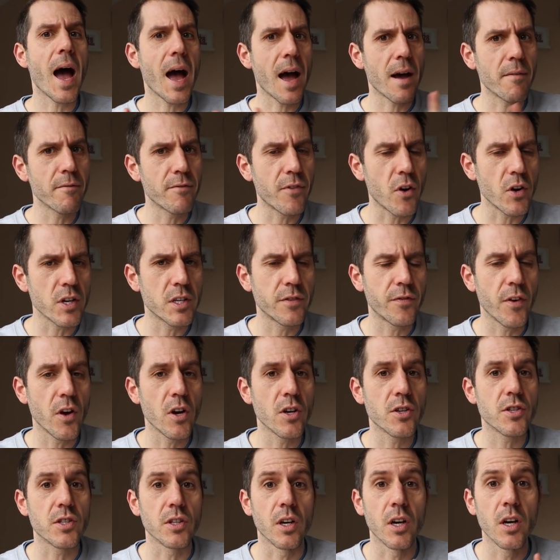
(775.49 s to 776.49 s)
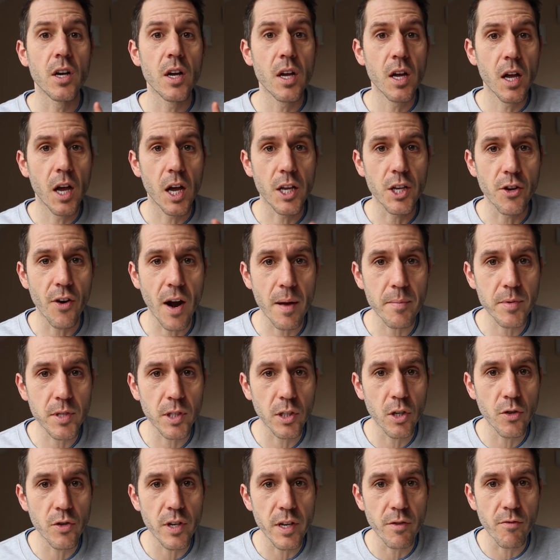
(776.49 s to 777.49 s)
and vice versa. And you're
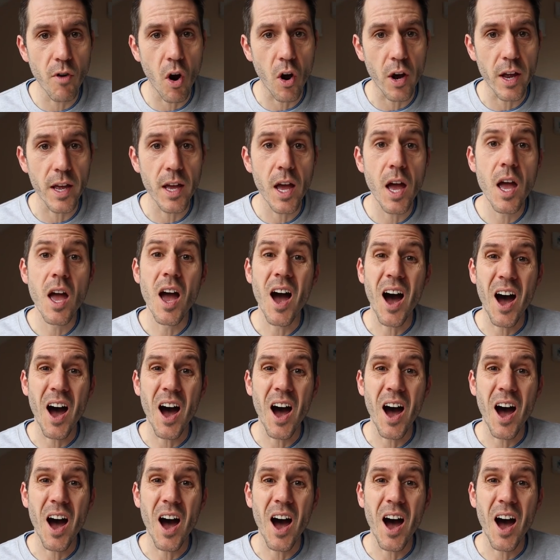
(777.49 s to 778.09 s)
absolutely right.